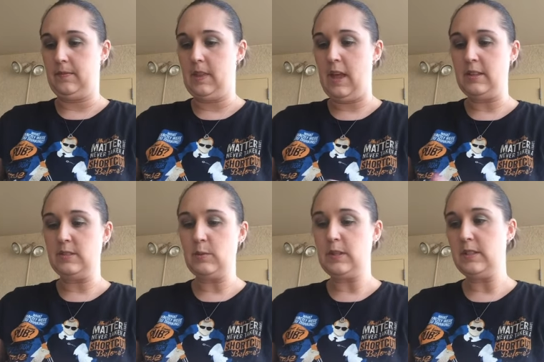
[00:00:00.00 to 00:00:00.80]
Now,
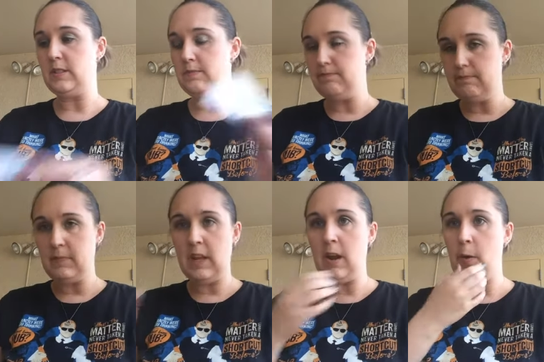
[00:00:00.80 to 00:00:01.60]
this was,
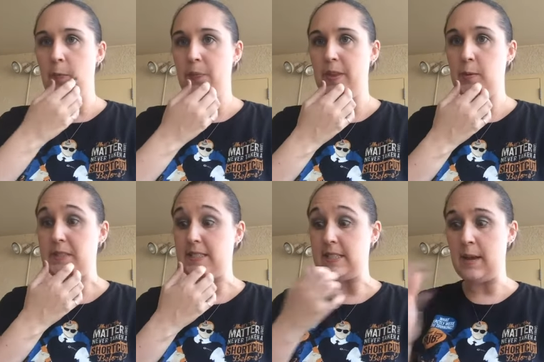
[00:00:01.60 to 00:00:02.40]
you know, it was
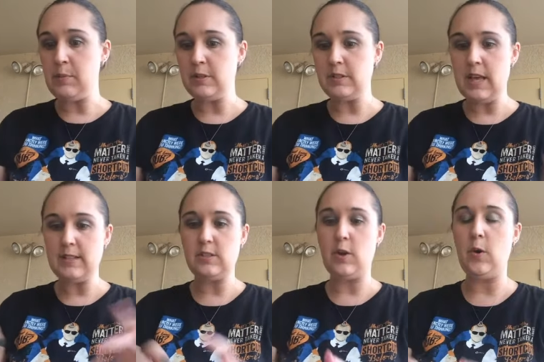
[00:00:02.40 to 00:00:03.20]
a sampler set,
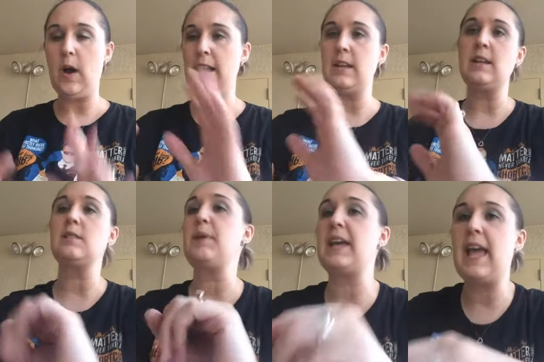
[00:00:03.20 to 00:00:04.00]
so I didn't get
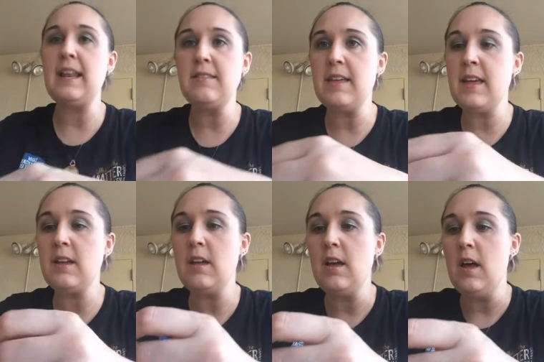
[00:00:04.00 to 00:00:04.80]
to pick
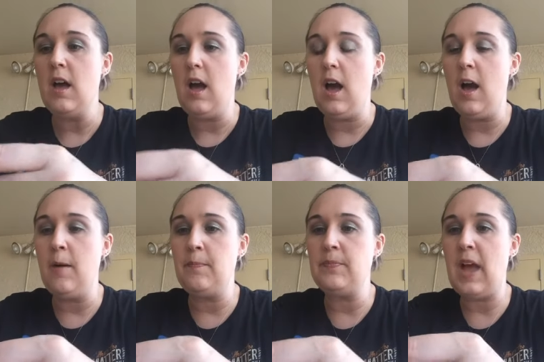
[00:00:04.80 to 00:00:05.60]
anything.
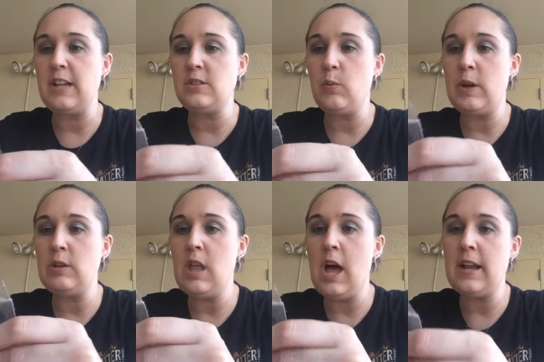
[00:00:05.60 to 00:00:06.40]
Um, I just went
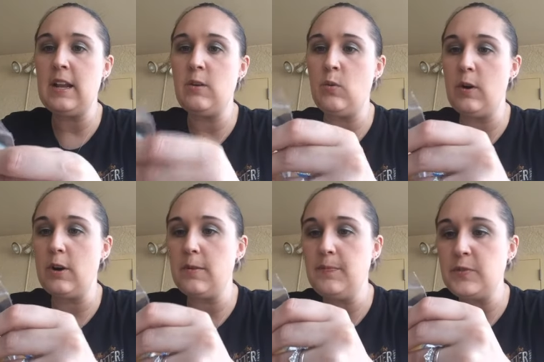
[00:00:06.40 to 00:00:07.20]
online and
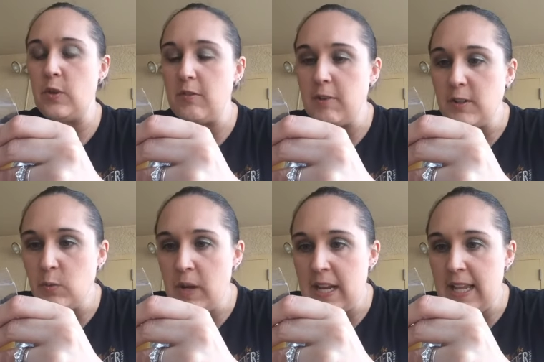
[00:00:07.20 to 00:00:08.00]
ordered. So the first
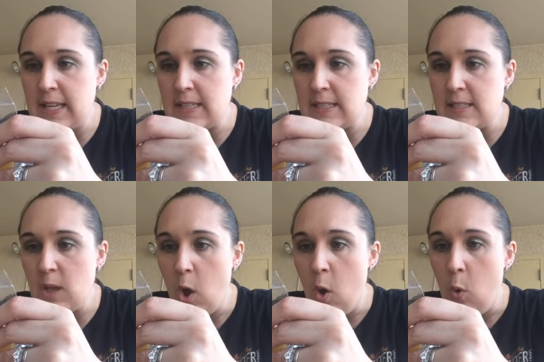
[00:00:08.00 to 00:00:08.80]
one is
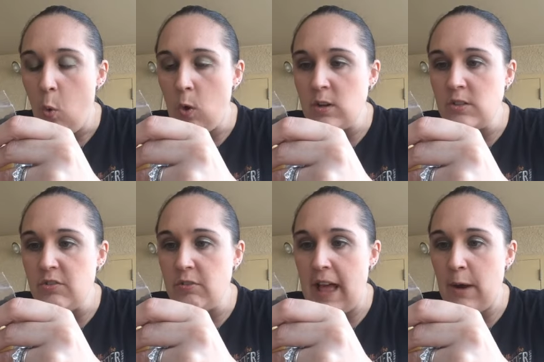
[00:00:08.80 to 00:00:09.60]
orange
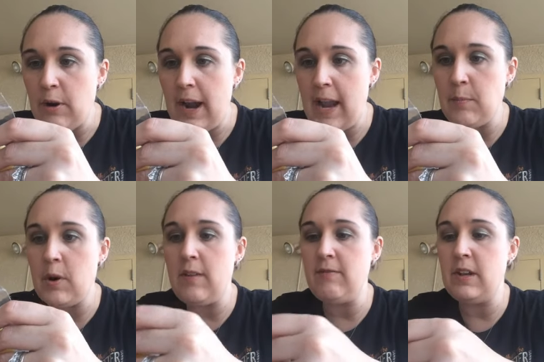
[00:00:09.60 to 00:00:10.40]
flower, amber,
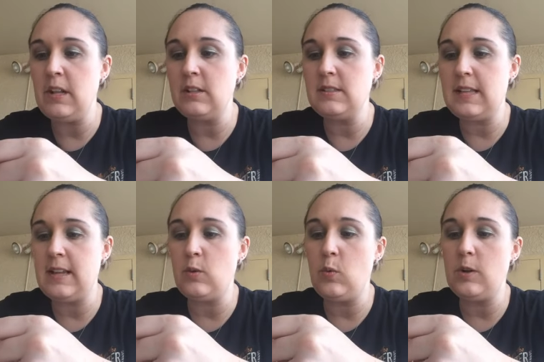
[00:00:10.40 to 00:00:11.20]
and vanilla
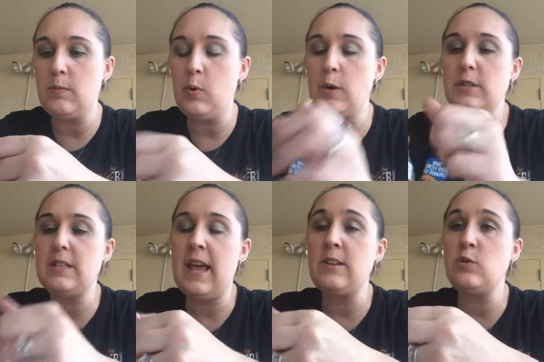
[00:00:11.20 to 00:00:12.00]
sandalwood, poured
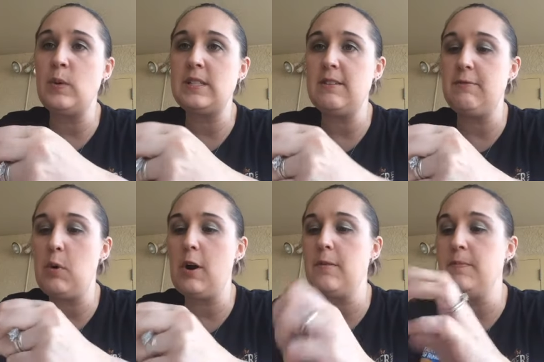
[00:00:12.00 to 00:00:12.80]
1024